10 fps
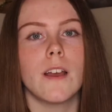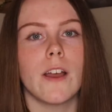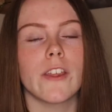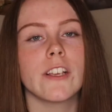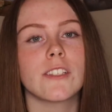
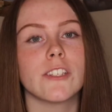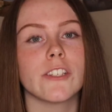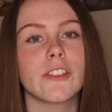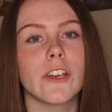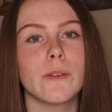I think it's
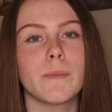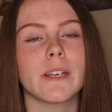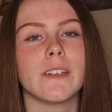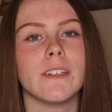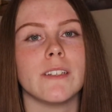good though
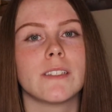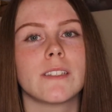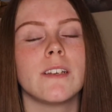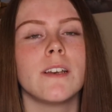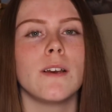because